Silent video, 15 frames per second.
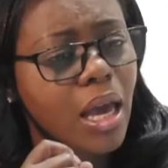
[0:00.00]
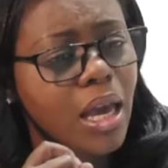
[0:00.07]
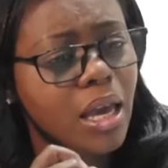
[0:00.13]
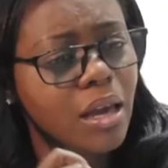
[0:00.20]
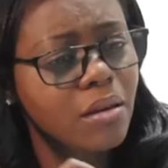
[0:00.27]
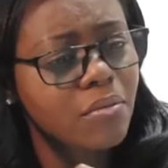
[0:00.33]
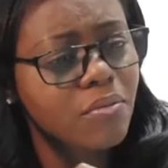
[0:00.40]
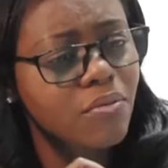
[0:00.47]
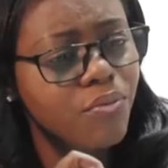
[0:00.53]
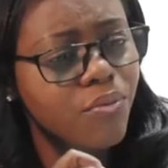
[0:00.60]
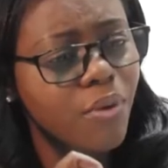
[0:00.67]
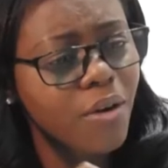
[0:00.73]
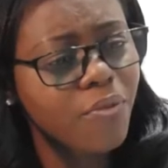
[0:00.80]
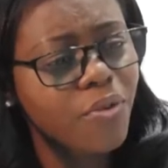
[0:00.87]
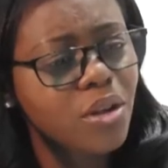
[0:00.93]
In
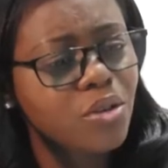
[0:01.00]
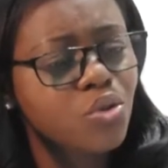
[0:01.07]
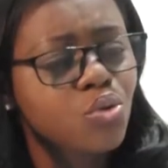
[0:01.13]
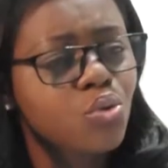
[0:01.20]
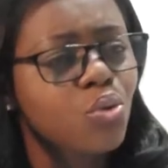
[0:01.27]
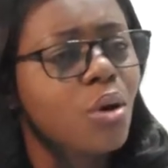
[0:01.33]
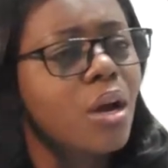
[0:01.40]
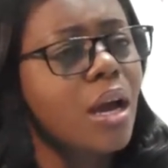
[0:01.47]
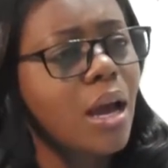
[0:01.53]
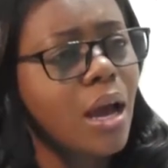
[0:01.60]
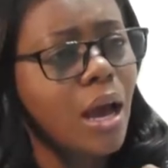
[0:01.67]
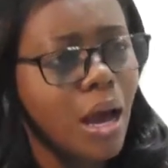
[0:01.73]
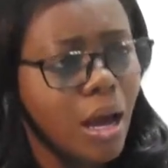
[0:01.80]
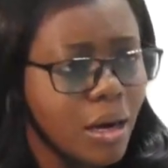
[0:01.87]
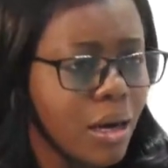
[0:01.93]
reference to
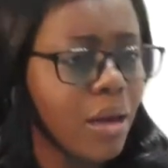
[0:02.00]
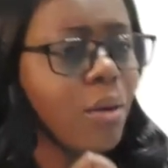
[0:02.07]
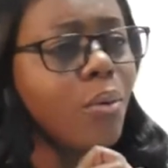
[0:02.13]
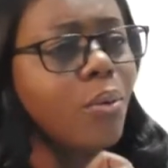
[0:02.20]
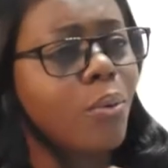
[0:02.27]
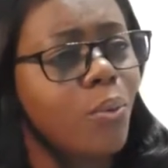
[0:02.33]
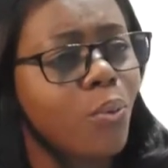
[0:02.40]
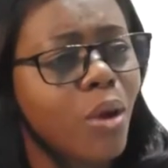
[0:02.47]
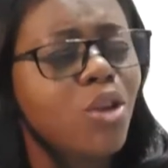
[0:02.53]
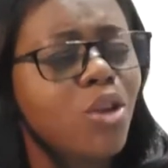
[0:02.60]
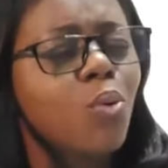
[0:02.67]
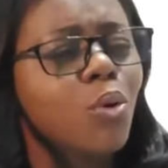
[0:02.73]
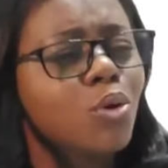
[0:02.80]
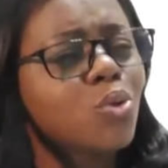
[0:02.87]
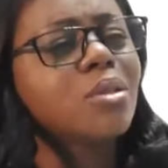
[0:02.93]
Ghana, when
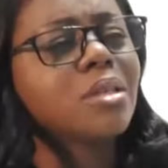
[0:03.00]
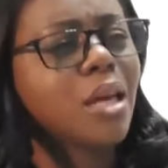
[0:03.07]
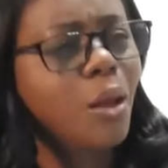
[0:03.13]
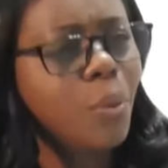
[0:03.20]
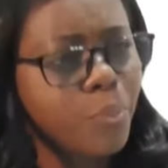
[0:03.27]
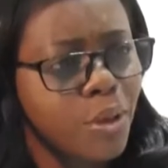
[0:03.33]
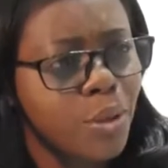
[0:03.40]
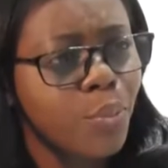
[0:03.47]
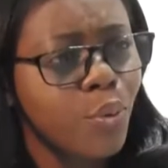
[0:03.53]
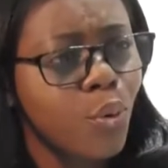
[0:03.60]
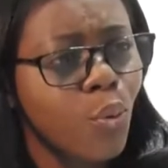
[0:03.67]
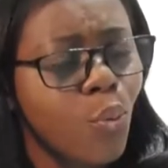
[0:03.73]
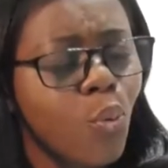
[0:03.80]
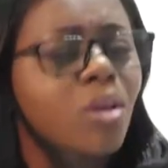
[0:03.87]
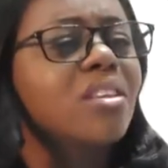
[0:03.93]
you want to tell people
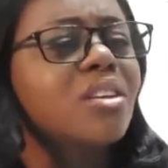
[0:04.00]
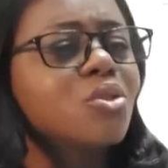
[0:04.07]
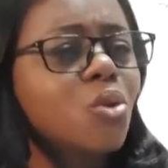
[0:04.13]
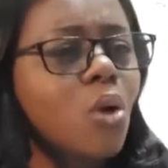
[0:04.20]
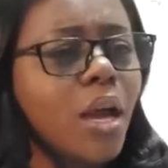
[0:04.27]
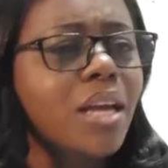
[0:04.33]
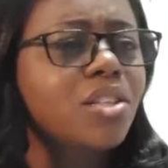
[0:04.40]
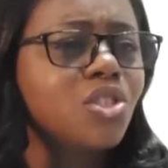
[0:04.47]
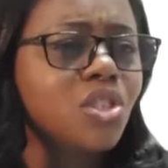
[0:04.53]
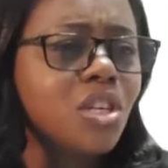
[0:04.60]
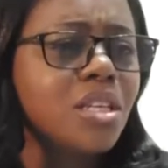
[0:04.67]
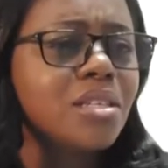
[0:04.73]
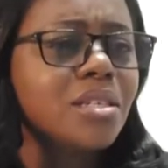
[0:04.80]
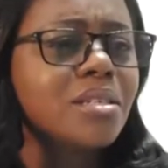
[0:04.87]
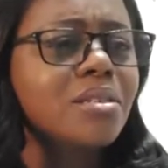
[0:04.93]
what the stock
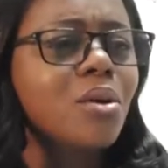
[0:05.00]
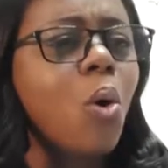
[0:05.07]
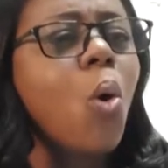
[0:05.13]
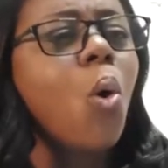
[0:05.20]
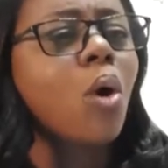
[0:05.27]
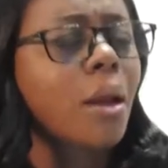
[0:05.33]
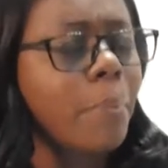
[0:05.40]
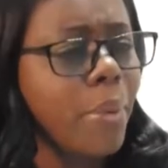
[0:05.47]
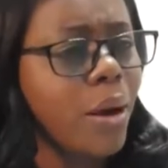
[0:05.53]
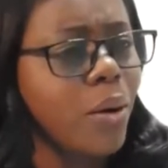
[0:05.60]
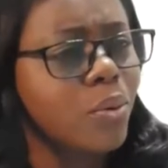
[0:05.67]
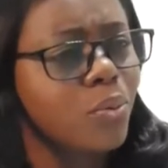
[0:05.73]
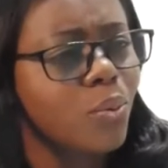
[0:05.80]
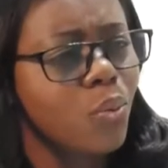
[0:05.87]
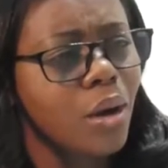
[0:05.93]
exchange is all
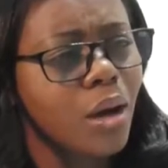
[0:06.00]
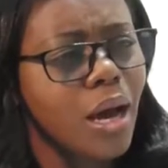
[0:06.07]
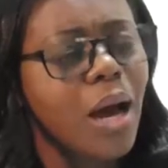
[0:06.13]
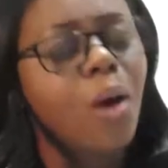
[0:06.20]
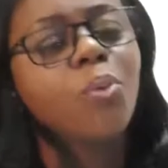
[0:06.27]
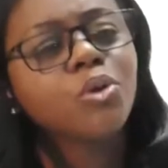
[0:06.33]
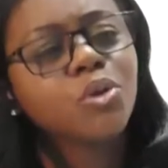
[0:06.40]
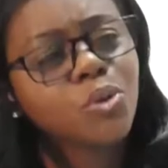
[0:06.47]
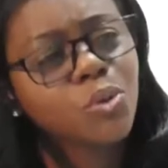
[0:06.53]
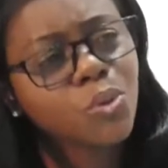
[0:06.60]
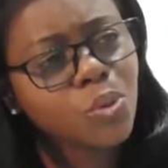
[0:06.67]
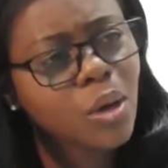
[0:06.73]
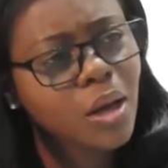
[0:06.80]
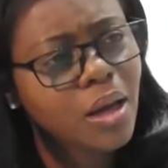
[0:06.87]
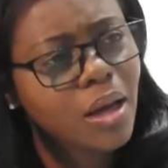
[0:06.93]
about, how would
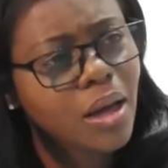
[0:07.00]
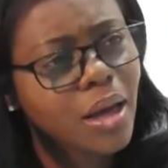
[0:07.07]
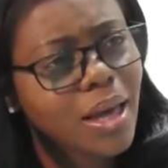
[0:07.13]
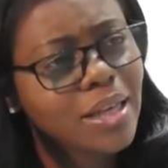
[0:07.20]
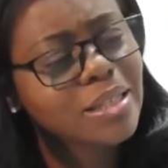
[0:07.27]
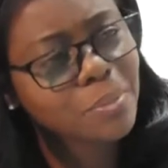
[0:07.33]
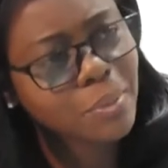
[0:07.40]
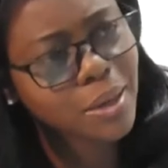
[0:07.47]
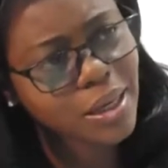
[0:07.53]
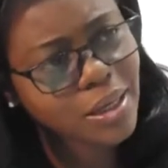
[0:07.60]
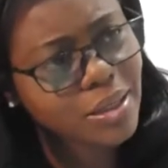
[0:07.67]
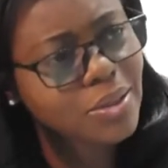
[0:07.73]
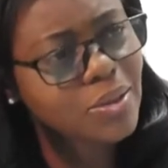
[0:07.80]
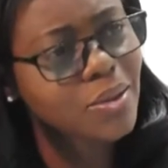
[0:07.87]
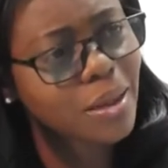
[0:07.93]
you explain
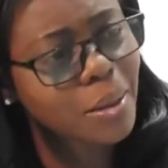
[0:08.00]
it to